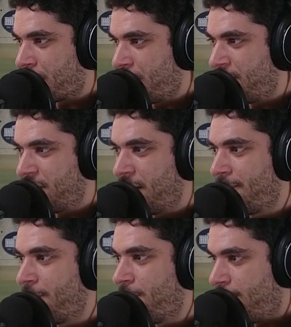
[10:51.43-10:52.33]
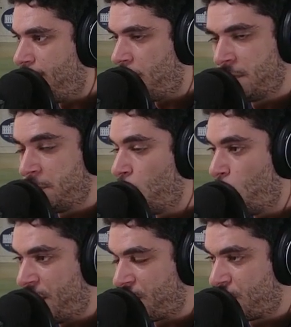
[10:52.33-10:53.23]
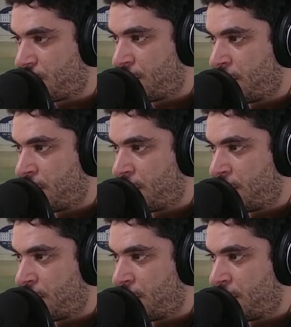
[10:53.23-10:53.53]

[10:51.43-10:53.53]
even weeks.